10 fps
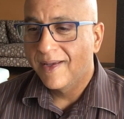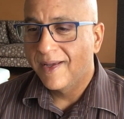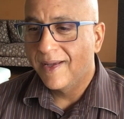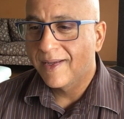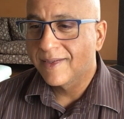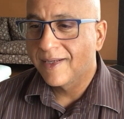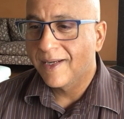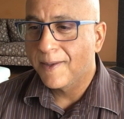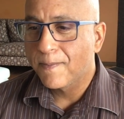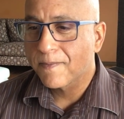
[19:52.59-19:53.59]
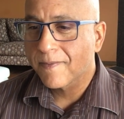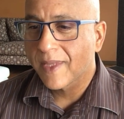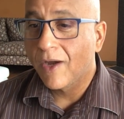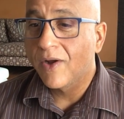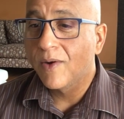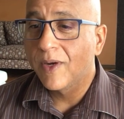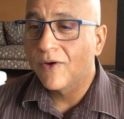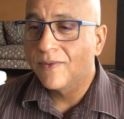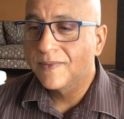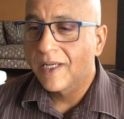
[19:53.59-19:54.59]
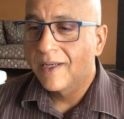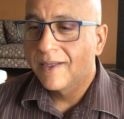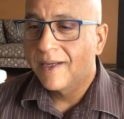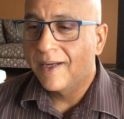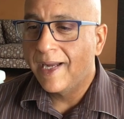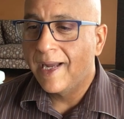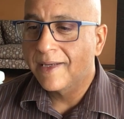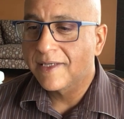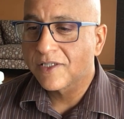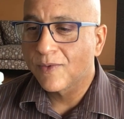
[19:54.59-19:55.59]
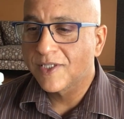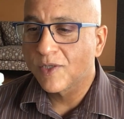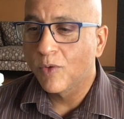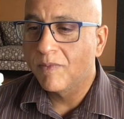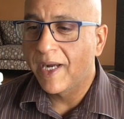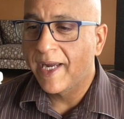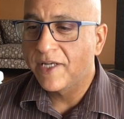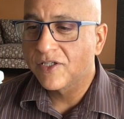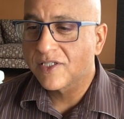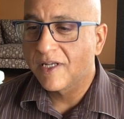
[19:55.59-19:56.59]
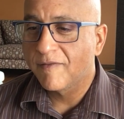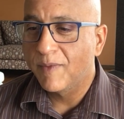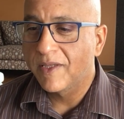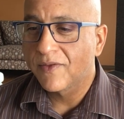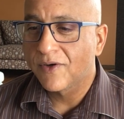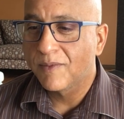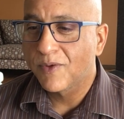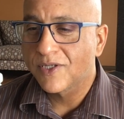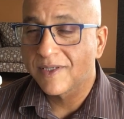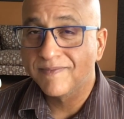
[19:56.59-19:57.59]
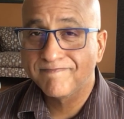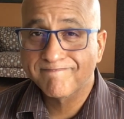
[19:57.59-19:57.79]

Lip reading: And here we go. Anne has a question. Would my angel self be the third person?